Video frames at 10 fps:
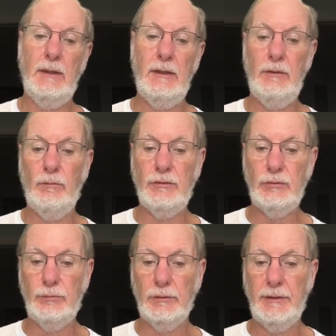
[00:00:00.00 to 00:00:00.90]
And what
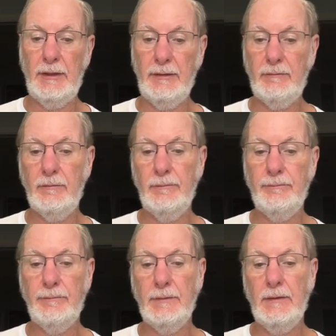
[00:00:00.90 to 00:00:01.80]
you will get
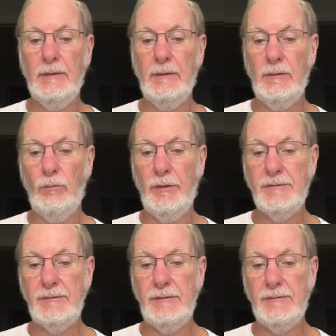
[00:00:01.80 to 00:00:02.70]

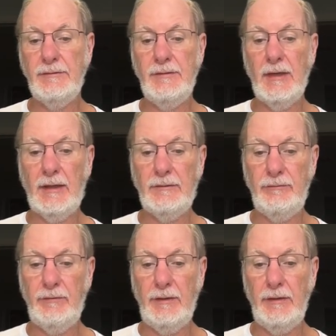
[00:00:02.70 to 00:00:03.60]
once it's
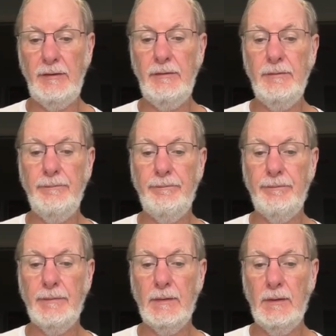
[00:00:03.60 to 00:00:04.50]
deactivated,
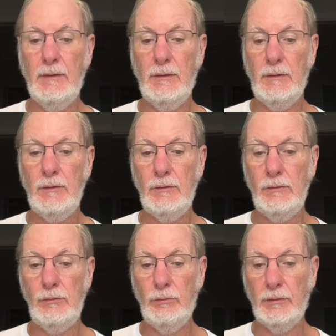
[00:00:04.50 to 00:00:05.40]

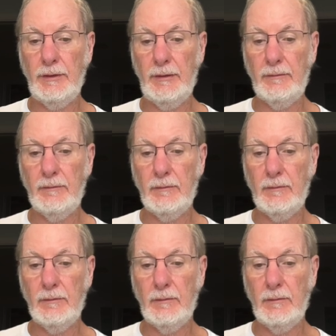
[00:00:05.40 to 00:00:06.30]
you will get
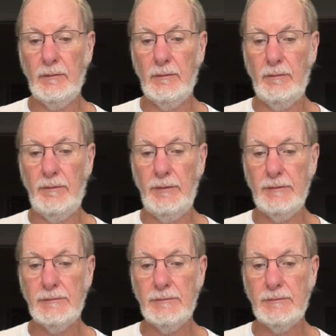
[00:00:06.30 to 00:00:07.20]

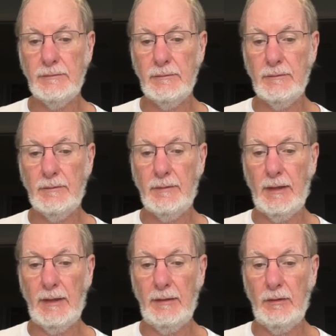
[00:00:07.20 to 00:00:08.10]
this
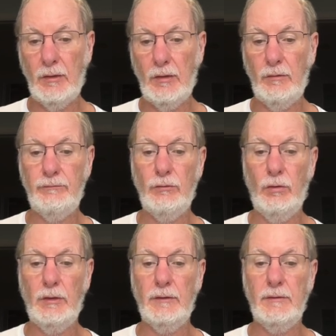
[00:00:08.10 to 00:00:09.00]
kind of
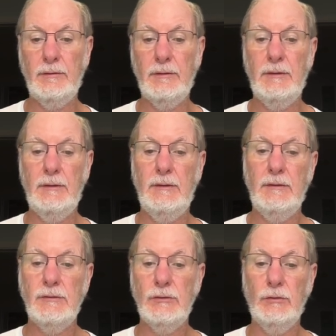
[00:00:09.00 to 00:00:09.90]
torque.
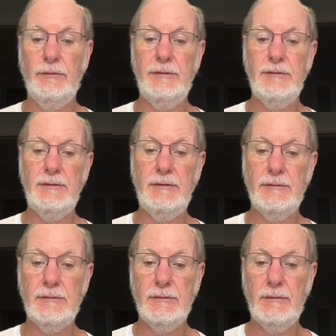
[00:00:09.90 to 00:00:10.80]
So this
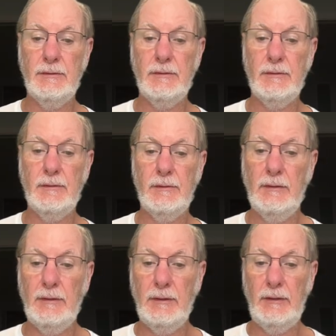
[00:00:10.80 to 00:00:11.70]
is
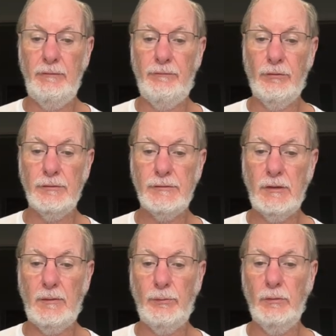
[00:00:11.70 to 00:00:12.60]
a force
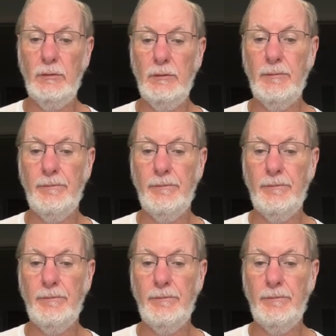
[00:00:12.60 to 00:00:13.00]
couple